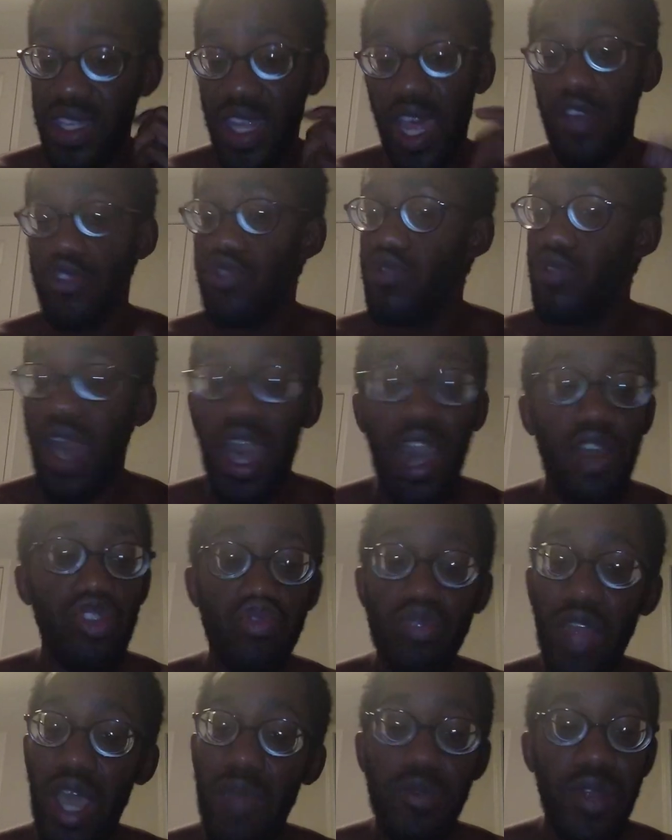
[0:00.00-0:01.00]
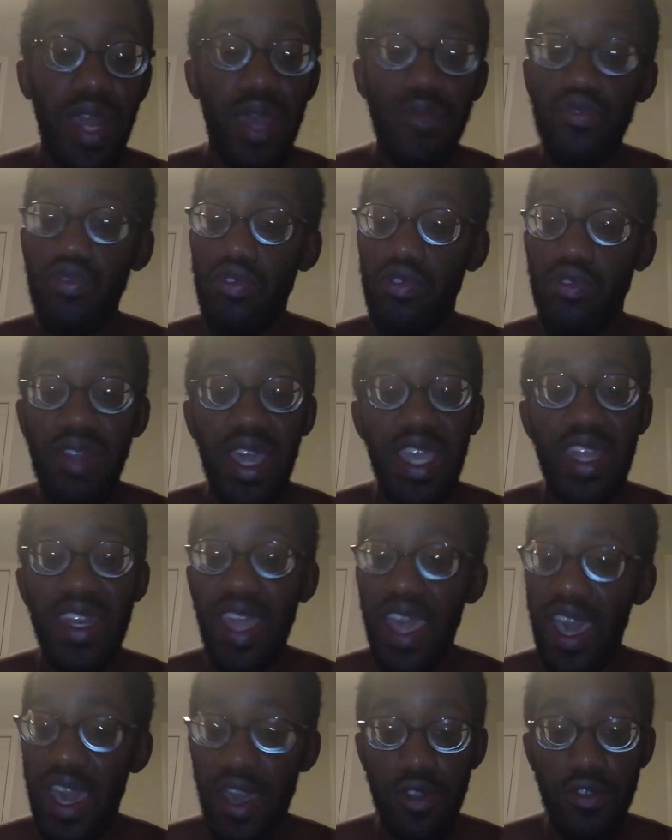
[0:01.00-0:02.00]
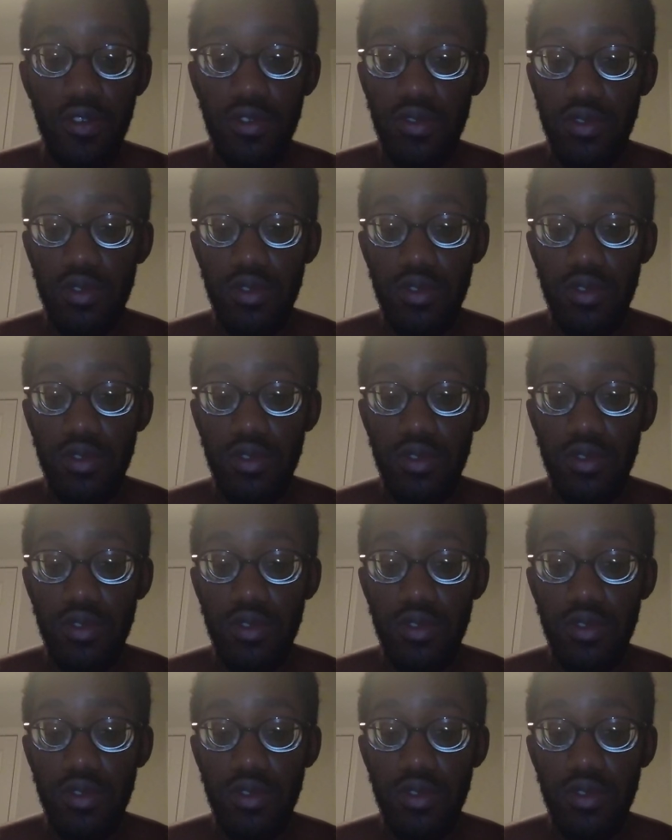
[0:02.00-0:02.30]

and I'll drop what I'm doing right now,